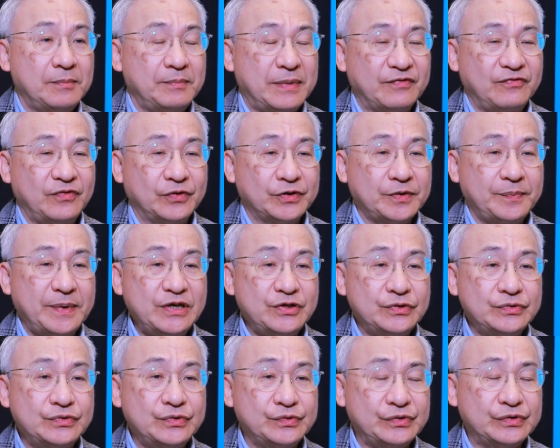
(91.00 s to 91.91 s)
But for the
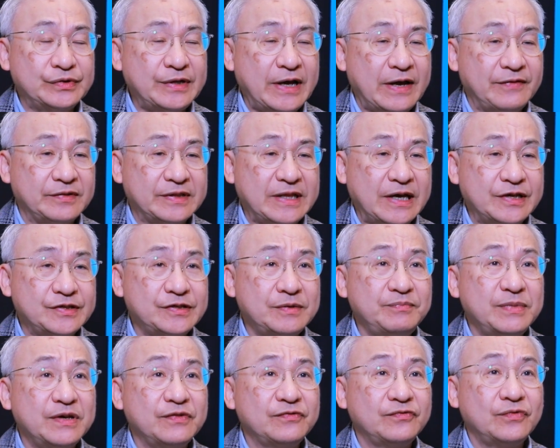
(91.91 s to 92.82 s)
patient who do not have the
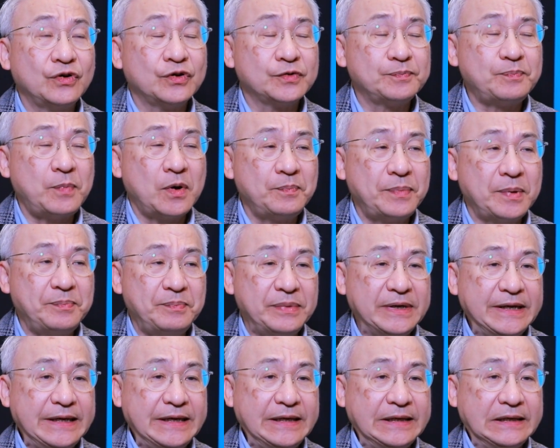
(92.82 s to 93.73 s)
testing before,
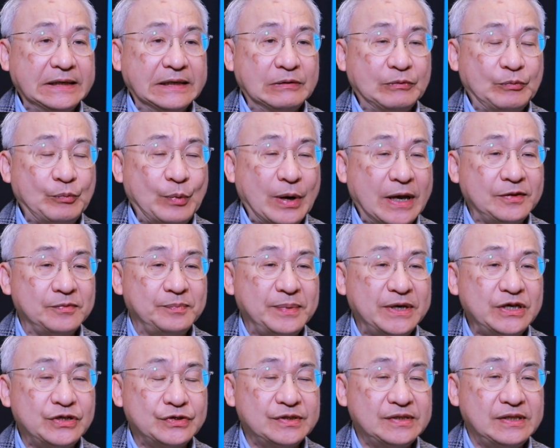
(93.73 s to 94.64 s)
probably when the
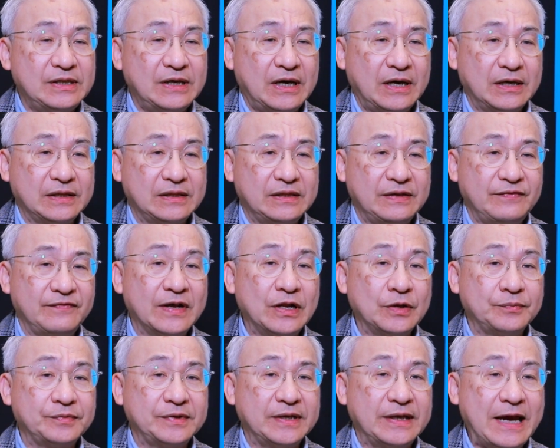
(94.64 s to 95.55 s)
patient
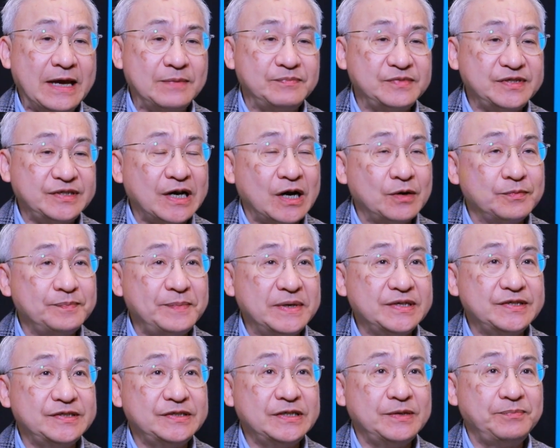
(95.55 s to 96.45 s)
develop the
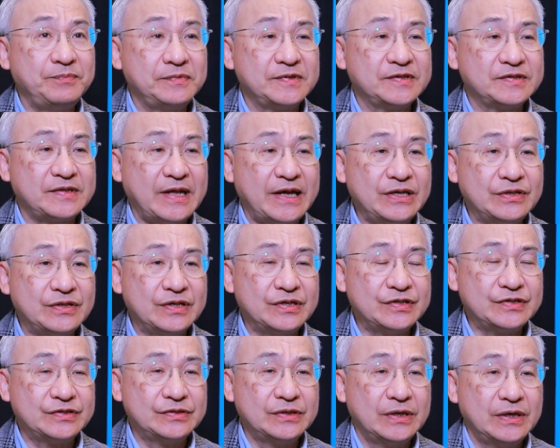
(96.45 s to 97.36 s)
mCRPC
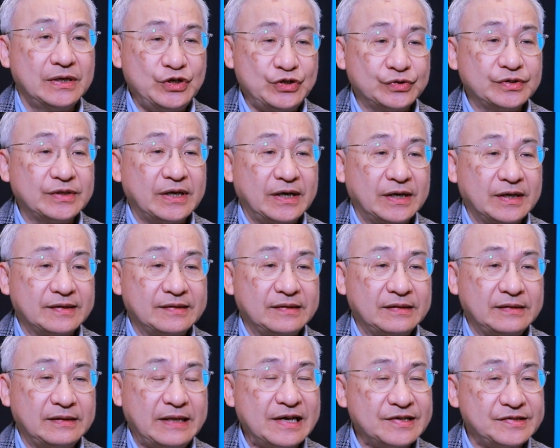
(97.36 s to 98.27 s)
status, we should
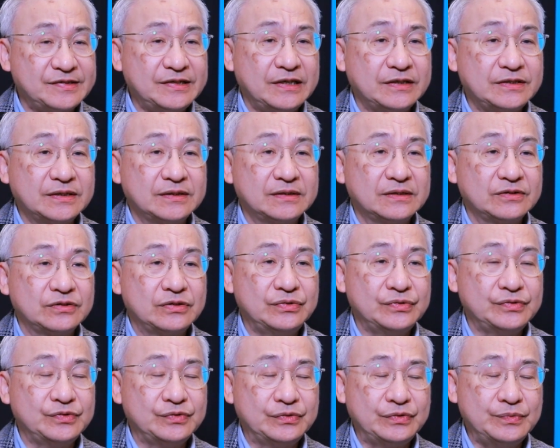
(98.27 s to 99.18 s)
test it
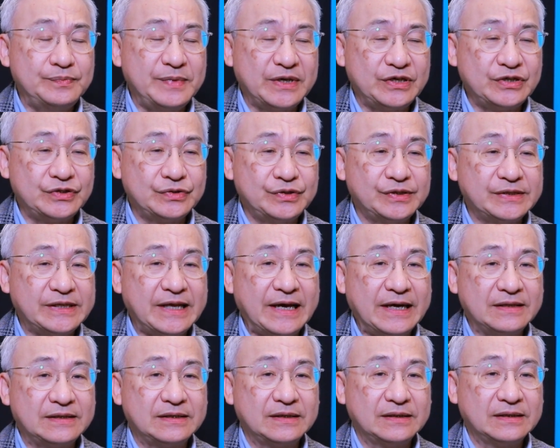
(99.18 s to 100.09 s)
to make sure
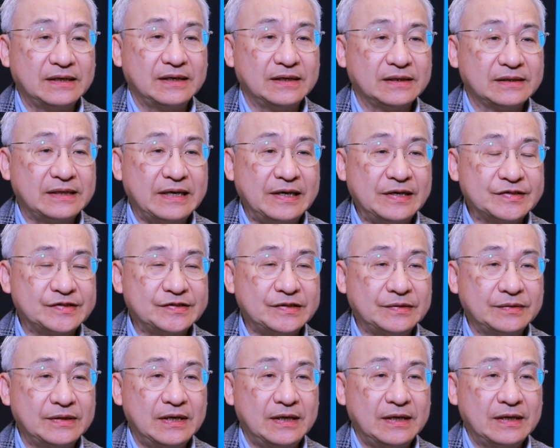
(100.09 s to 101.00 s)
that
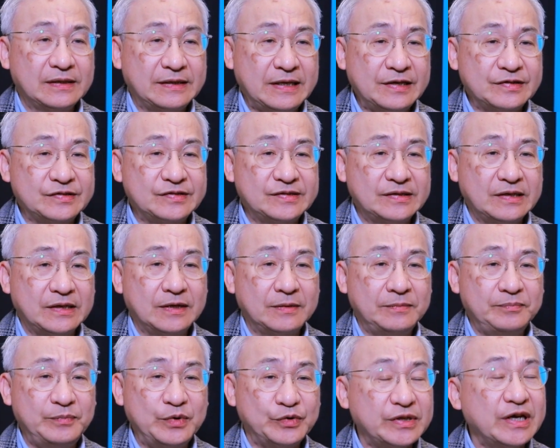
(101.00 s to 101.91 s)
there's
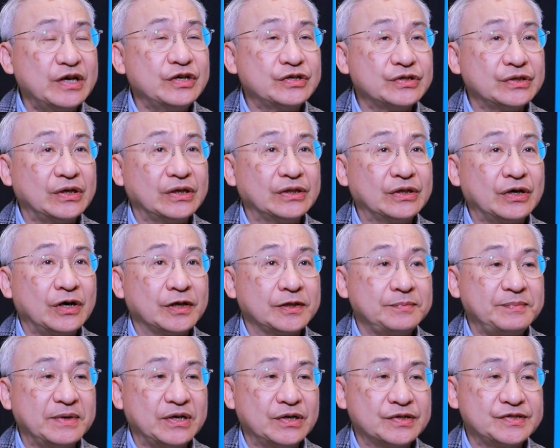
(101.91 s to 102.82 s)
mutation or
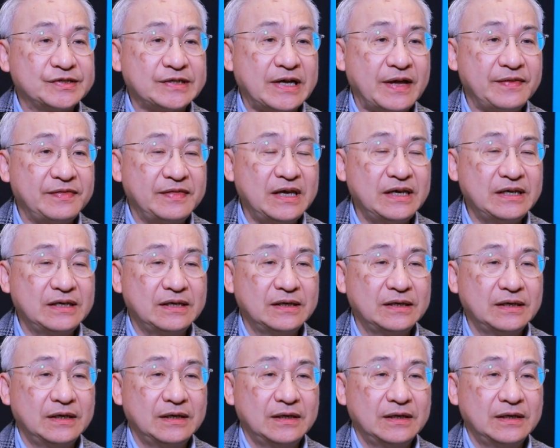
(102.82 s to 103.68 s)
not. Because I think